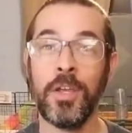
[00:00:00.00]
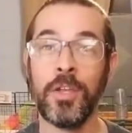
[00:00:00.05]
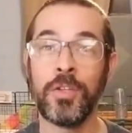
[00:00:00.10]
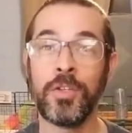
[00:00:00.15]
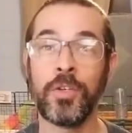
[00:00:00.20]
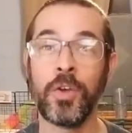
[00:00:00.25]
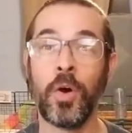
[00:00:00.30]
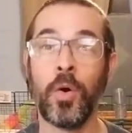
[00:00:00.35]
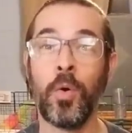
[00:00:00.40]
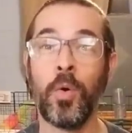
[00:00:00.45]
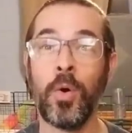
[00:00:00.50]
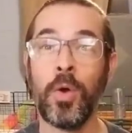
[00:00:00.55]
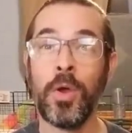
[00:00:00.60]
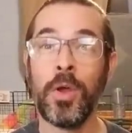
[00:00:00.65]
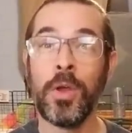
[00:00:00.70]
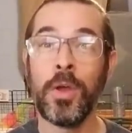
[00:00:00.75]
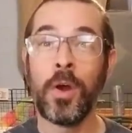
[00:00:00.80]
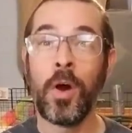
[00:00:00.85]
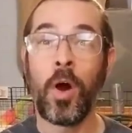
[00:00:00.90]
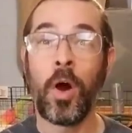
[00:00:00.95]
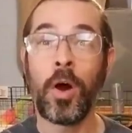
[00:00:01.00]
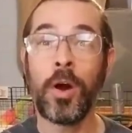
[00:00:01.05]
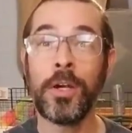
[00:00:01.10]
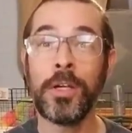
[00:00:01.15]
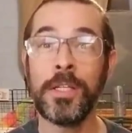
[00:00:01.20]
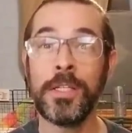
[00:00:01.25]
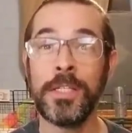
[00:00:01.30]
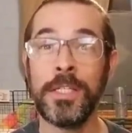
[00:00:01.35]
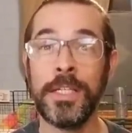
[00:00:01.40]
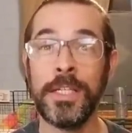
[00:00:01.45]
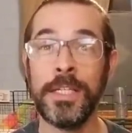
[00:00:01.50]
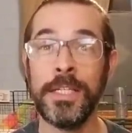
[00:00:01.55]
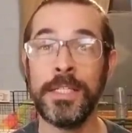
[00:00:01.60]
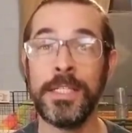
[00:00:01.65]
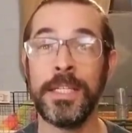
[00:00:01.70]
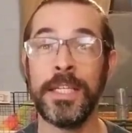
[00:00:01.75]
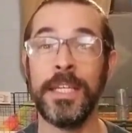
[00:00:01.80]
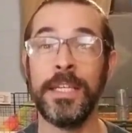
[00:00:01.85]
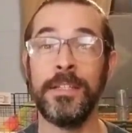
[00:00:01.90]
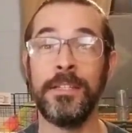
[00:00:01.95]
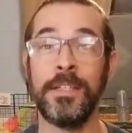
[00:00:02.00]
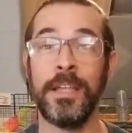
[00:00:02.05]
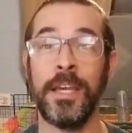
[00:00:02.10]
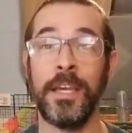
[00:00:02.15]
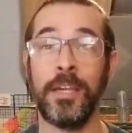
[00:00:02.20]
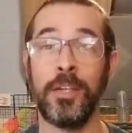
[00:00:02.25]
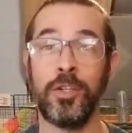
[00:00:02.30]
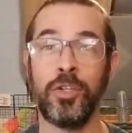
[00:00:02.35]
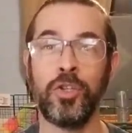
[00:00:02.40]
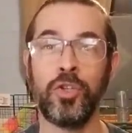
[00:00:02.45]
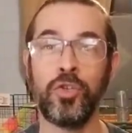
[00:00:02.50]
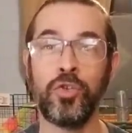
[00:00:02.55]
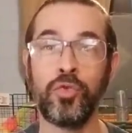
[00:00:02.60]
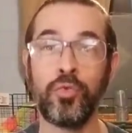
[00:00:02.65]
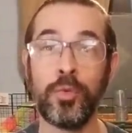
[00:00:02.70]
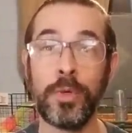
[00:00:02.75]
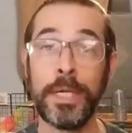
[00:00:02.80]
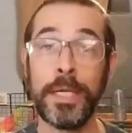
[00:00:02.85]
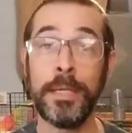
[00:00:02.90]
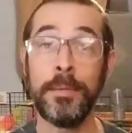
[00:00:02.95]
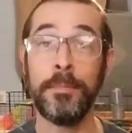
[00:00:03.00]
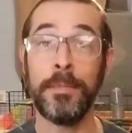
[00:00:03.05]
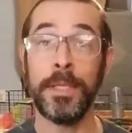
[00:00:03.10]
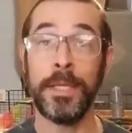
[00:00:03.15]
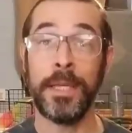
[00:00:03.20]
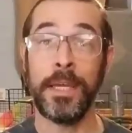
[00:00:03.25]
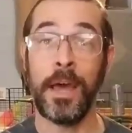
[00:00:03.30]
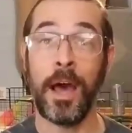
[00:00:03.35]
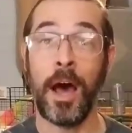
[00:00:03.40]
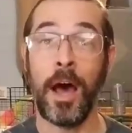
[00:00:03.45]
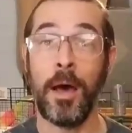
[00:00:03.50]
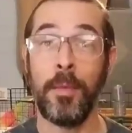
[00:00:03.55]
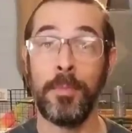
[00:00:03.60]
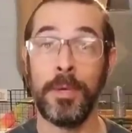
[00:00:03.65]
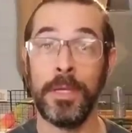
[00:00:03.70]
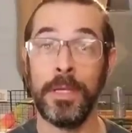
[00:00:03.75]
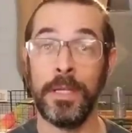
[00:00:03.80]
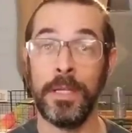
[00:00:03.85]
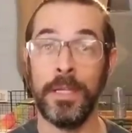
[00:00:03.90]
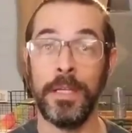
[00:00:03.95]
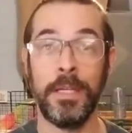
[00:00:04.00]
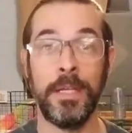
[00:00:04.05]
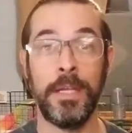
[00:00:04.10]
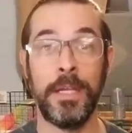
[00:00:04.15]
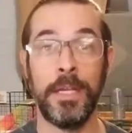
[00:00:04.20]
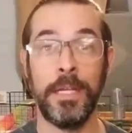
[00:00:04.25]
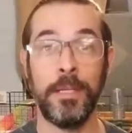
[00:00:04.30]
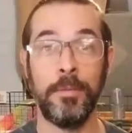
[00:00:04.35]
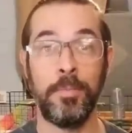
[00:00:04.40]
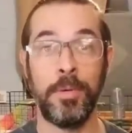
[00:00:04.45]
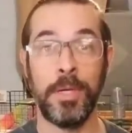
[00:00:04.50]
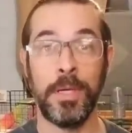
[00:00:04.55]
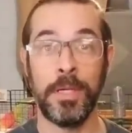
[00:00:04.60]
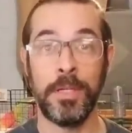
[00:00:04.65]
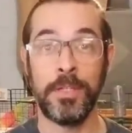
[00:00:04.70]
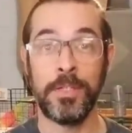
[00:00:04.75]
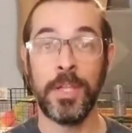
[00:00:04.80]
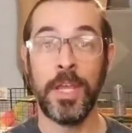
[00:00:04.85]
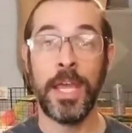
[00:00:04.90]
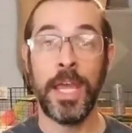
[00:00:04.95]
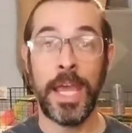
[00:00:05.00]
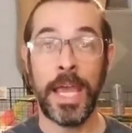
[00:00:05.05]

So heart disease is extremely common in guinea pigs,